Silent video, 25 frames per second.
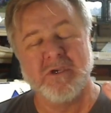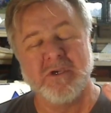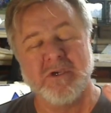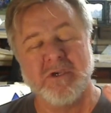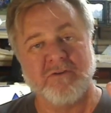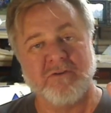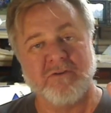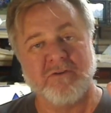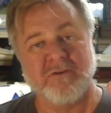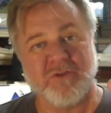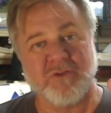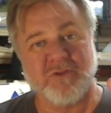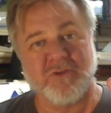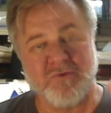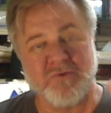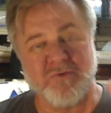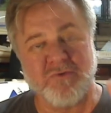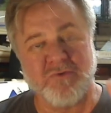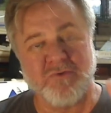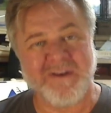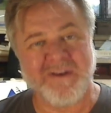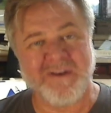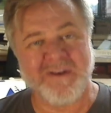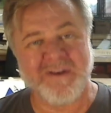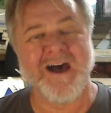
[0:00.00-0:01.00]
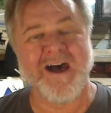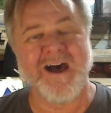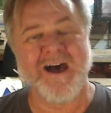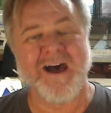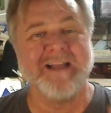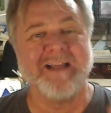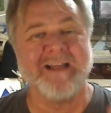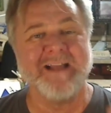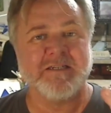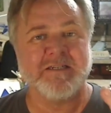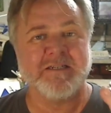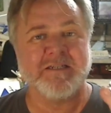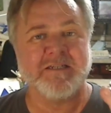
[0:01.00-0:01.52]
for you
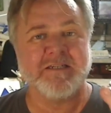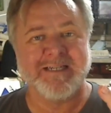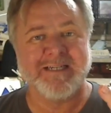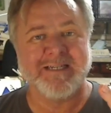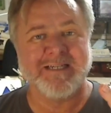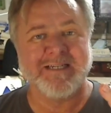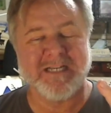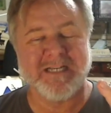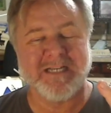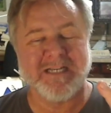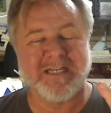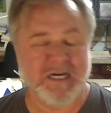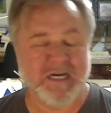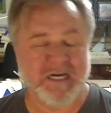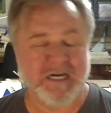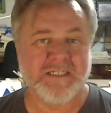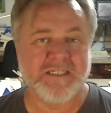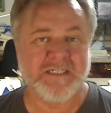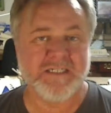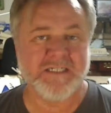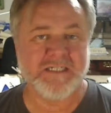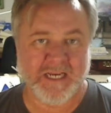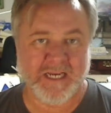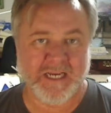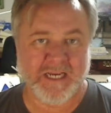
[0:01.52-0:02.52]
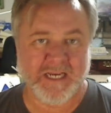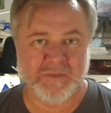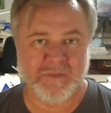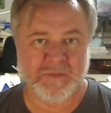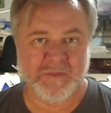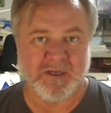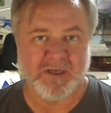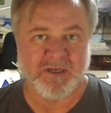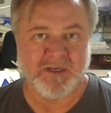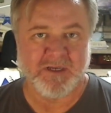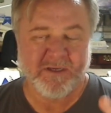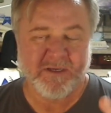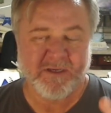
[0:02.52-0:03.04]
not contacting me
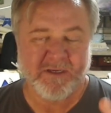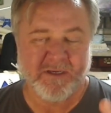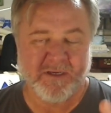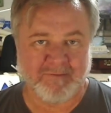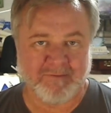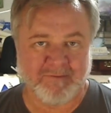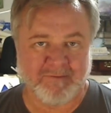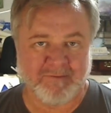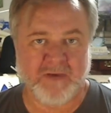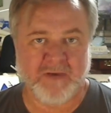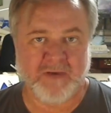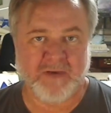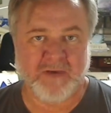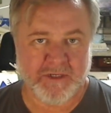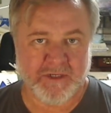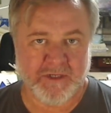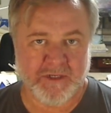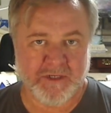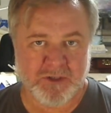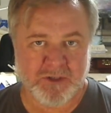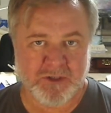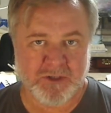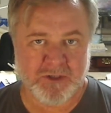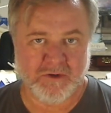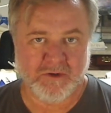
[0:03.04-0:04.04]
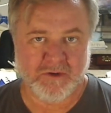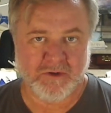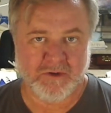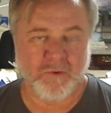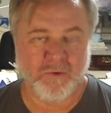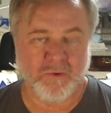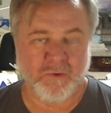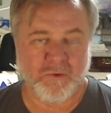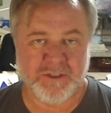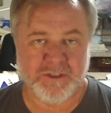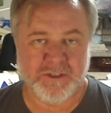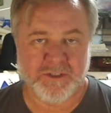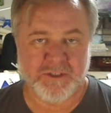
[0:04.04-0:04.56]
if you have an issue or a
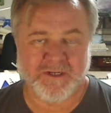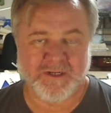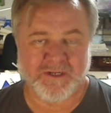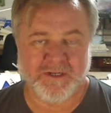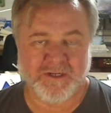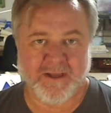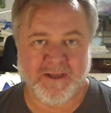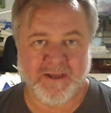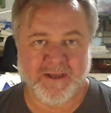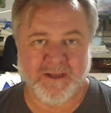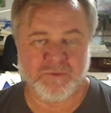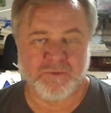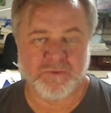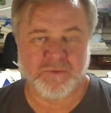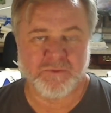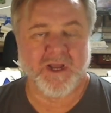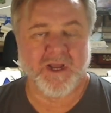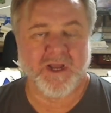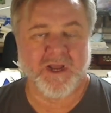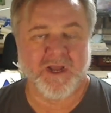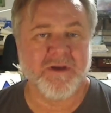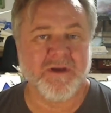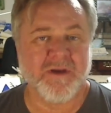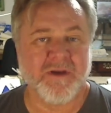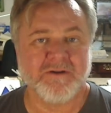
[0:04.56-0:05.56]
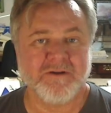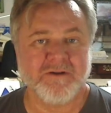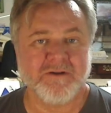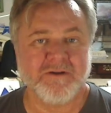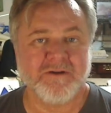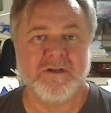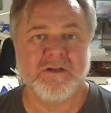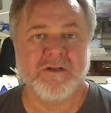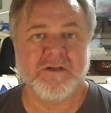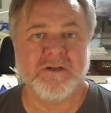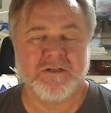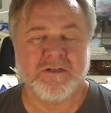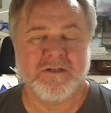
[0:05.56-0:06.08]
question. That is what I'm here
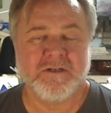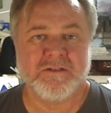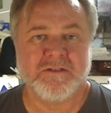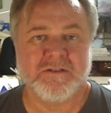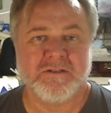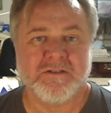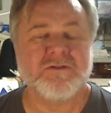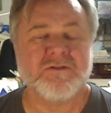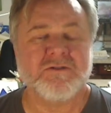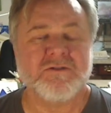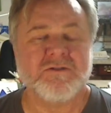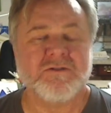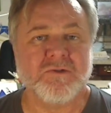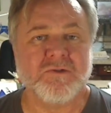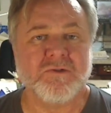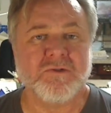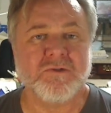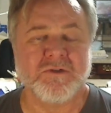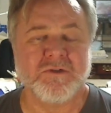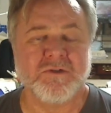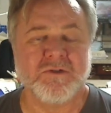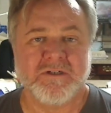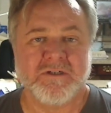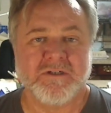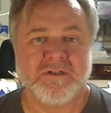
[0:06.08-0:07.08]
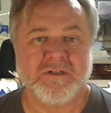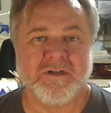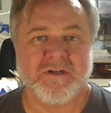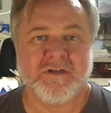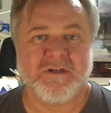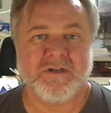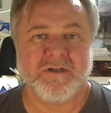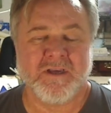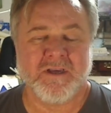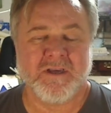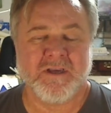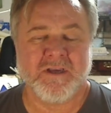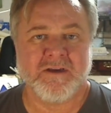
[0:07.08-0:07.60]
to do,
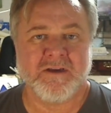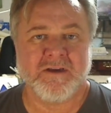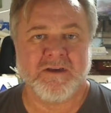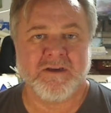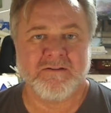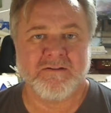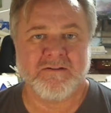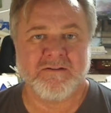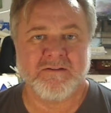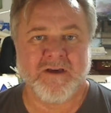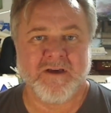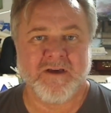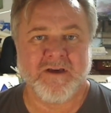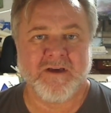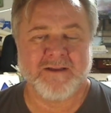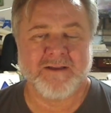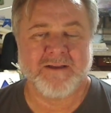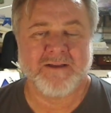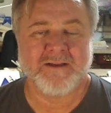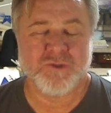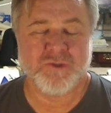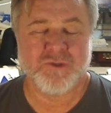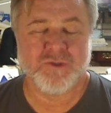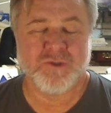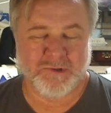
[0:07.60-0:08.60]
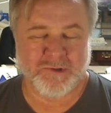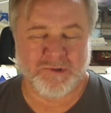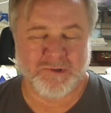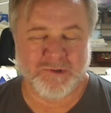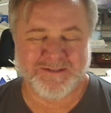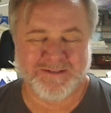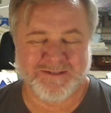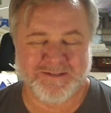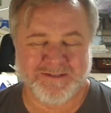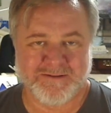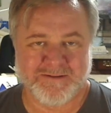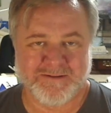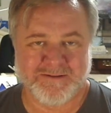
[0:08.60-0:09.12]
and I enjoy it.
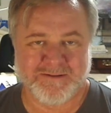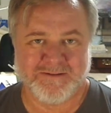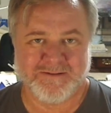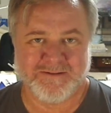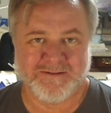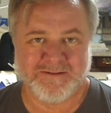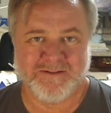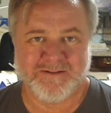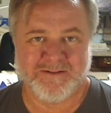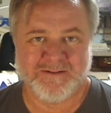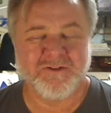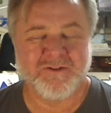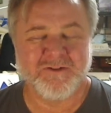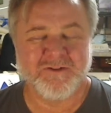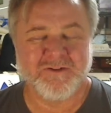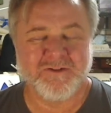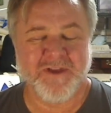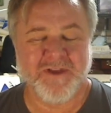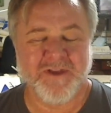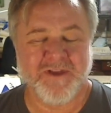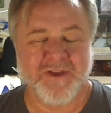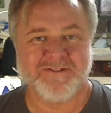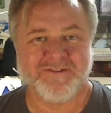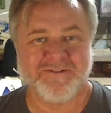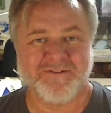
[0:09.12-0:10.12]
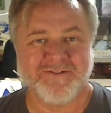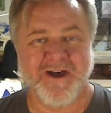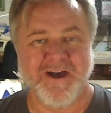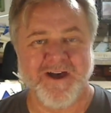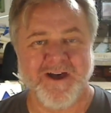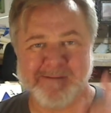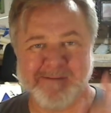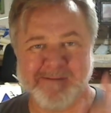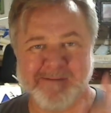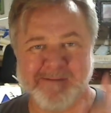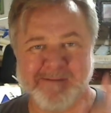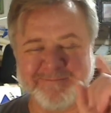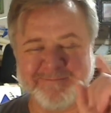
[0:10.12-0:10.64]
Until next
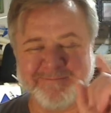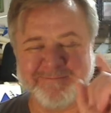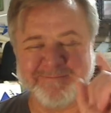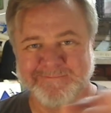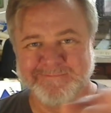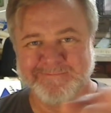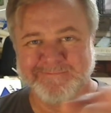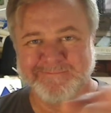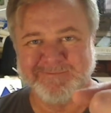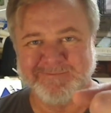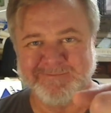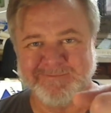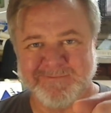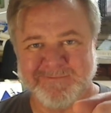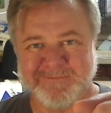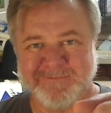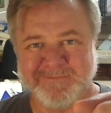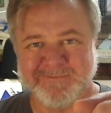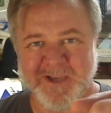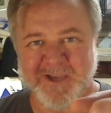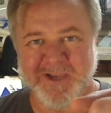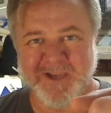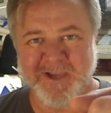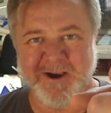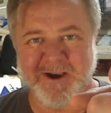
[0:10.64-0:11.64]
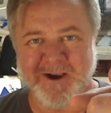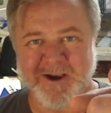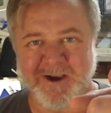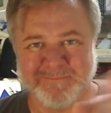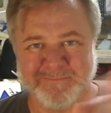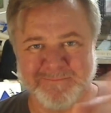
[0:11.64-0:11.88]
time, take care.